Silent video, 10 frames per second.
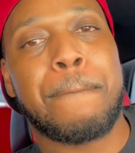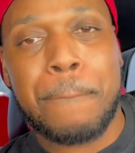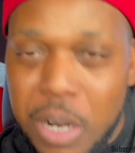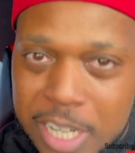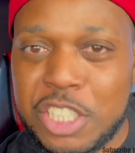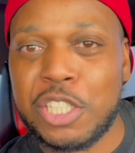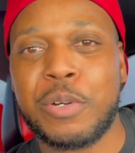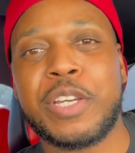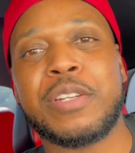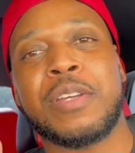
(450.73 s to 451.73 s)
punch
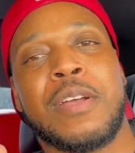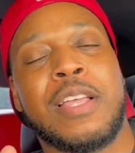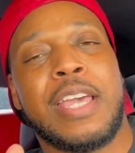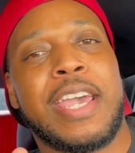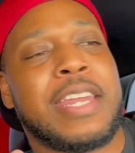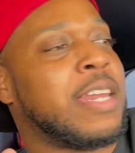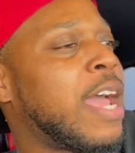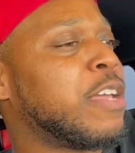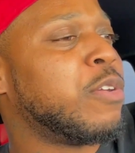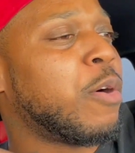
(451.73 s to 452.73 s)
on it.
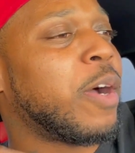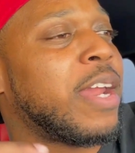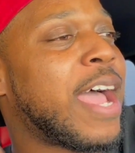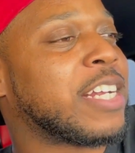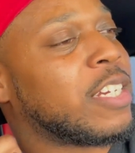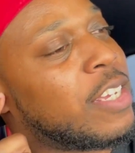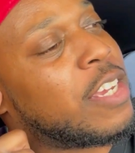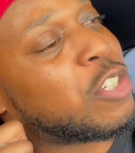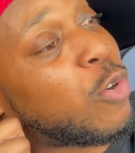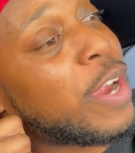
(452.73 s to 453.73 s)
And you know what, actually
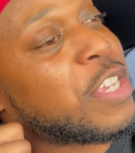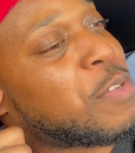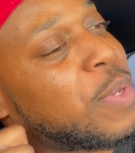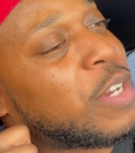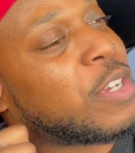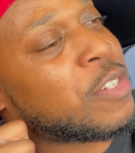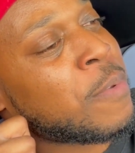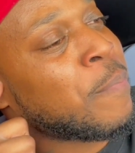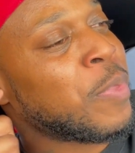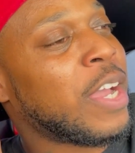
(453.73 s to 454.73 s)
it's crazy, because
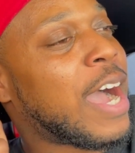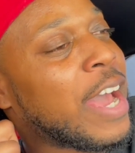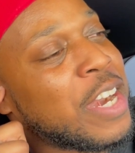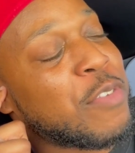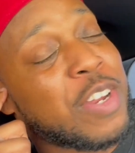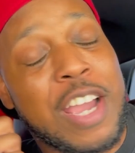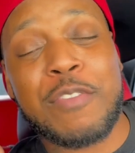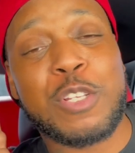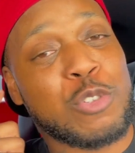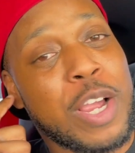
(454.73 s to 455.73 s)
I didn't even have
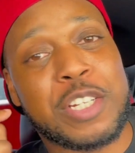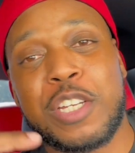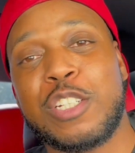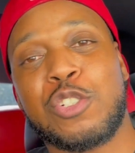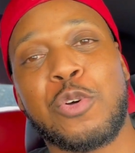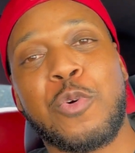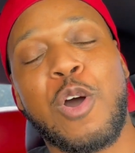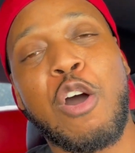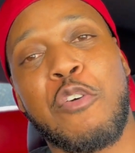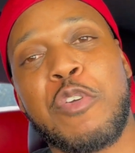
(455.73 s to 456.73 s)
the traction control
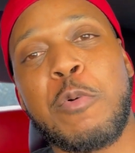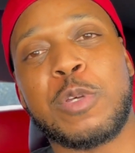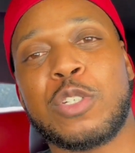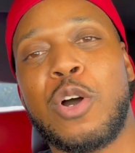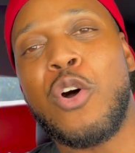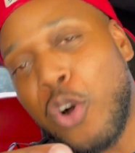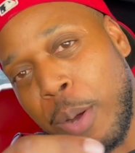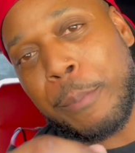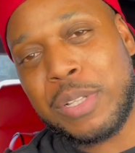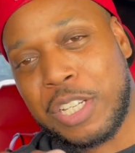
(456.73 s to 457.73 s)
off. It was
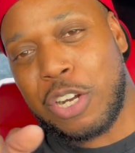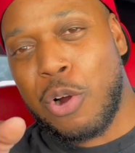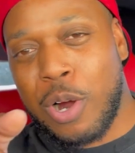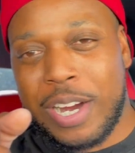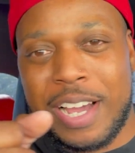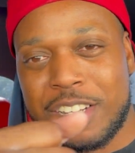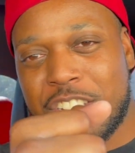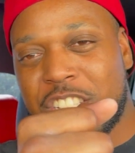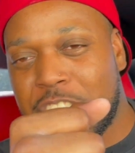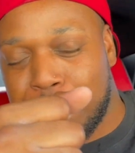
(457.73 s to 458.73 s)
on, but the car kind of
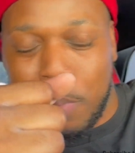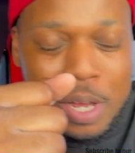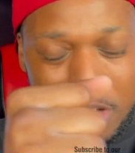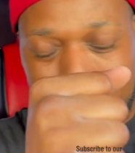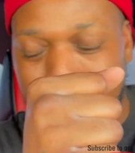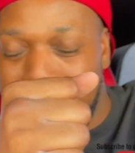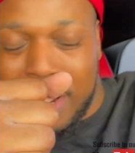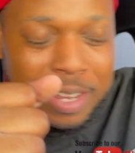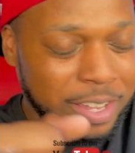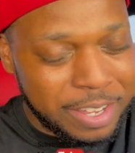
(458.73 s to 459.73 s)
spun in the back
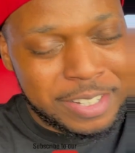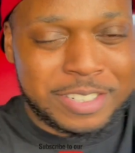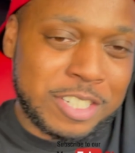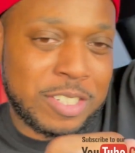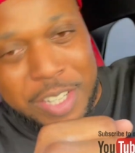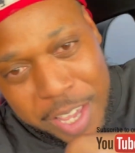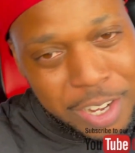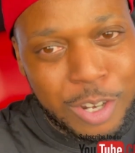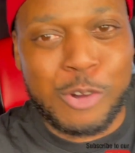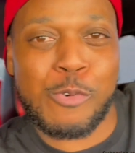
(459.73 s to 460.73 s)
and just did a
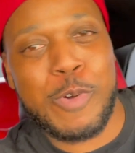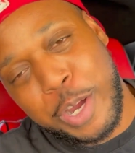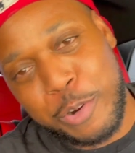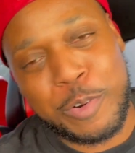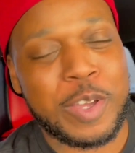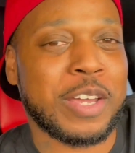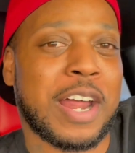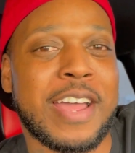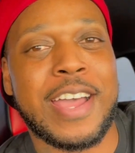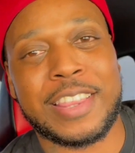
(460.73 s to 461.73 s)
little wiggle, and
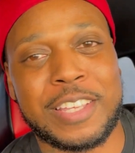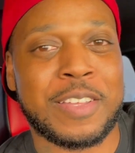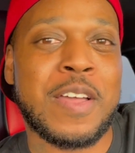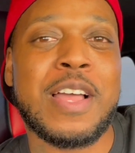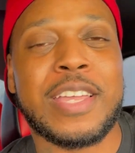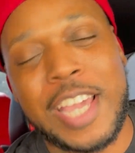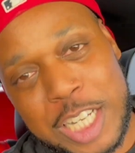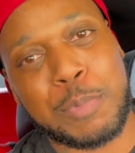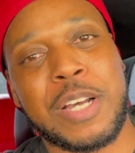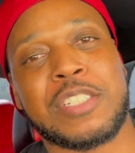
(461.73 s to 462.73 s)
I had to
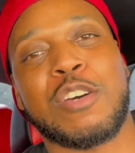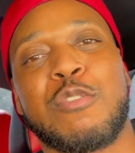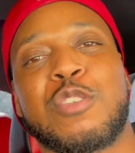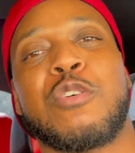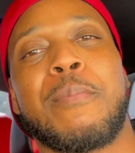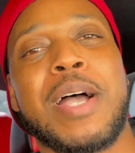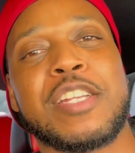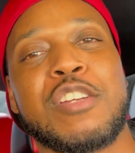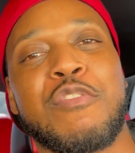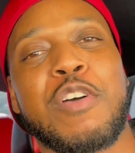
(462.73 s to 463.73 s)
catch myself. So
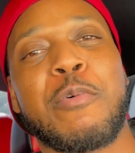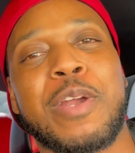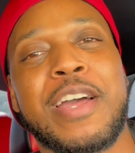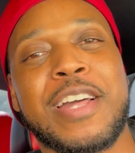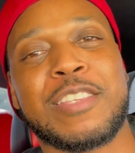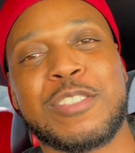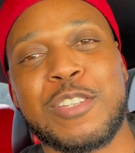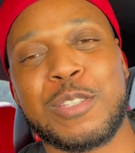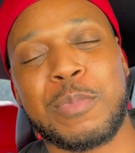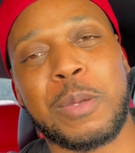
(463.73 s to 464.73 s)
imagine if I would have had the
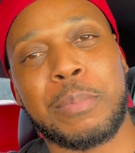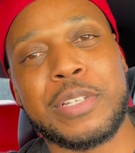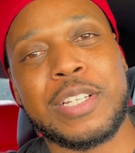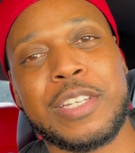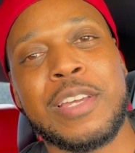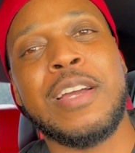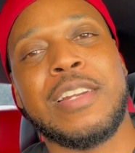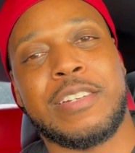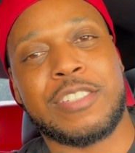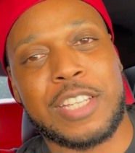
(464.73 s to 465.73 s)
system completely
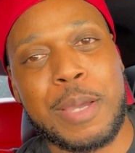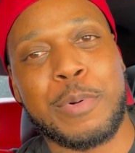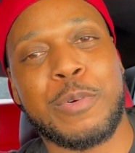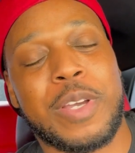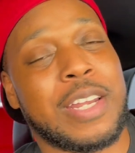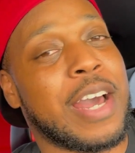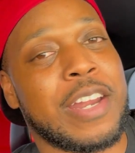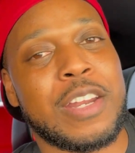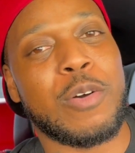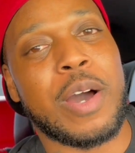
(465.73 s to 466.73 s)
disabled and I
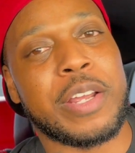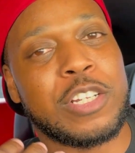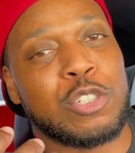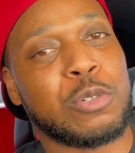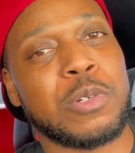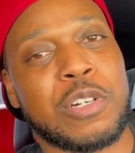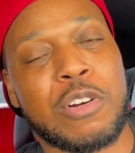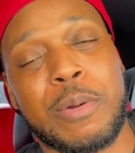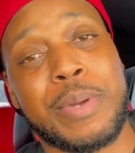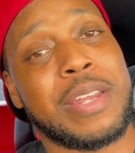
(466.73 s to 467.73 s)
didn't know how to control the
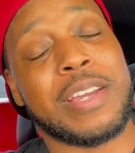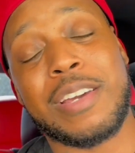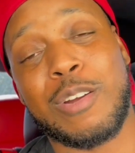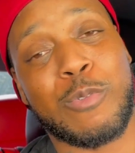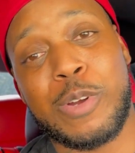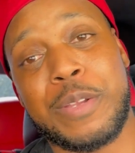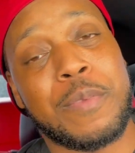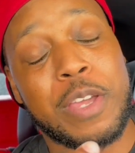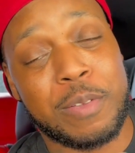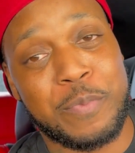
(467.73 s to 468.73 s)
car, man, it could have went,
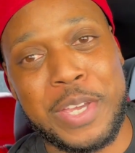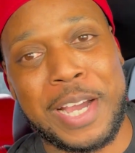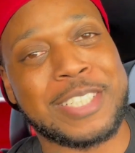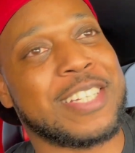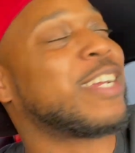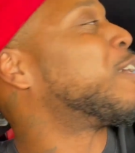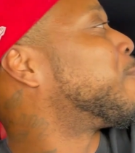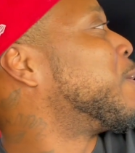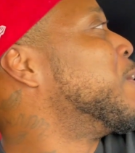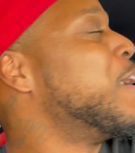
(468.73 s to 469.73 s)
it
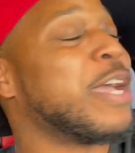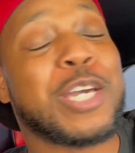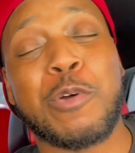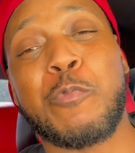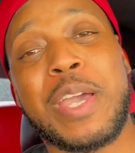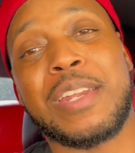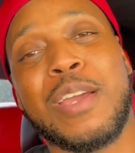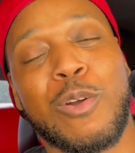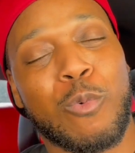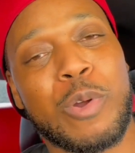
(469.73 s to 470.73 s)
could have went
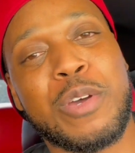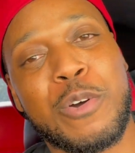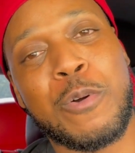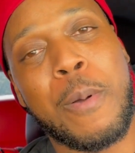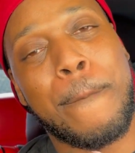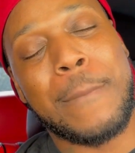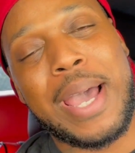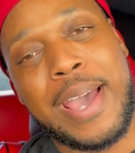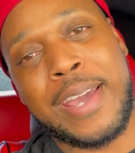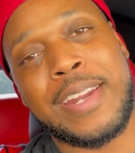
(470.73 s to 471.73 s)
real
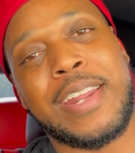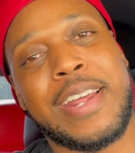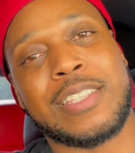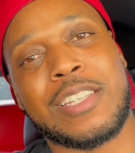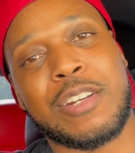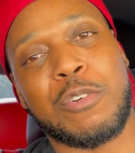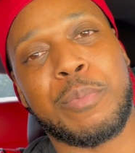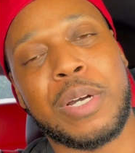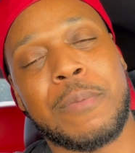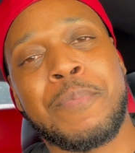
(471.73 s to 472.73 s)
bad in that tunnel.
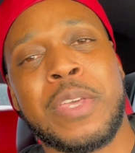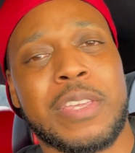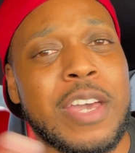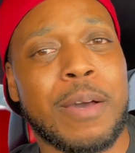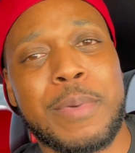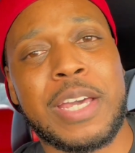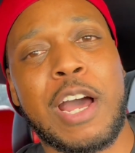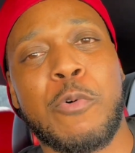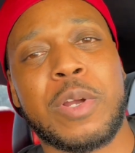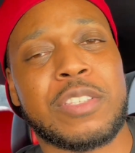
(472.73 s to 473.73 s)
But yeah, man, I
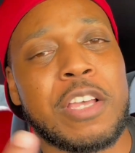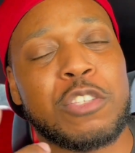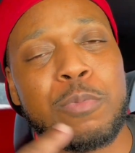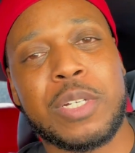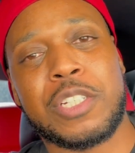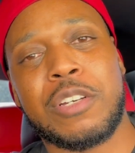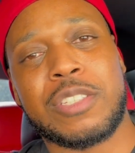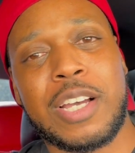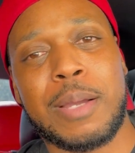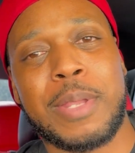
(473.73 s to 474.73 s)
don't want to take too much of your
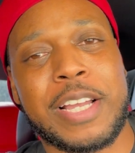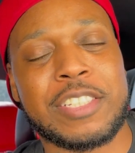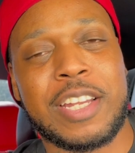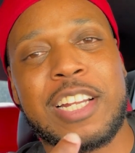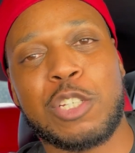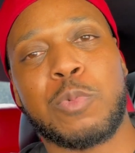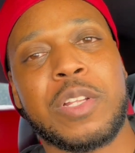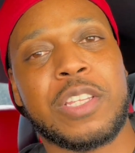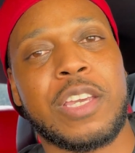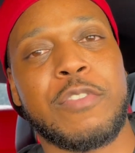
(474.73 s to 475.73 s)
time. Like I said, I just
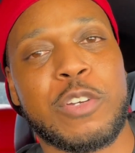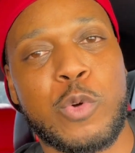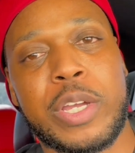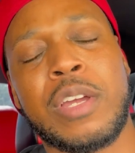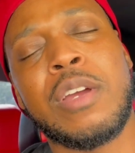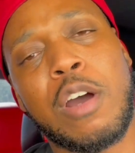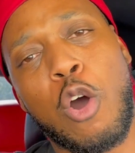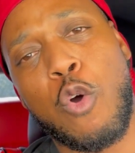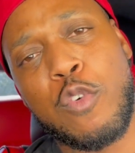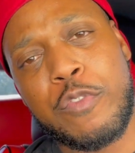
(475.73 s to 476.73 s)
wanted to give a quick
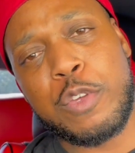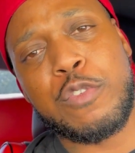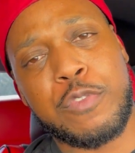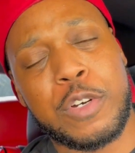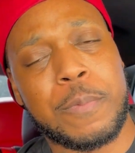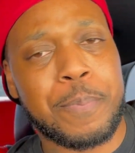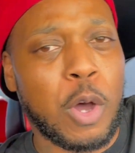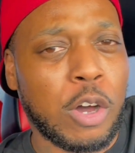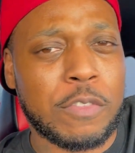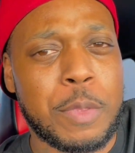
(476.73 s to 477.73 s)
overview for
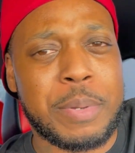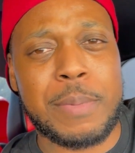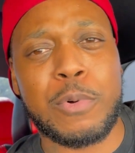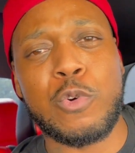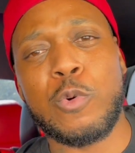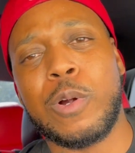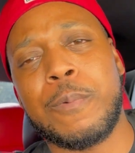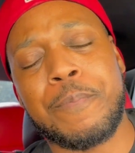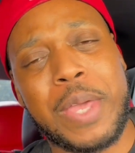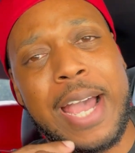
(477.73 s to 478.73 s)
all of the people who were
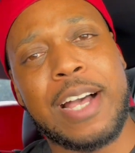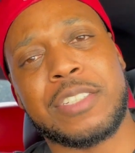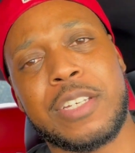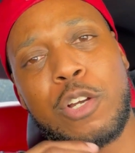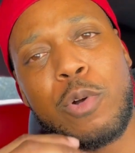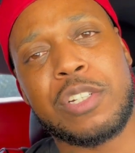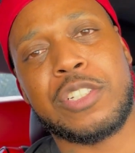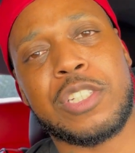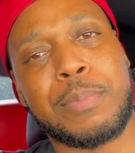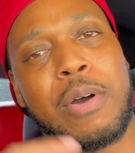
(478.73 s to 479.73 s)
asking
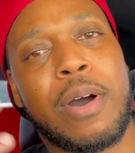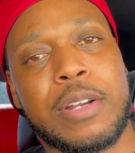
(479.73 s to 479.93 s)
questions about how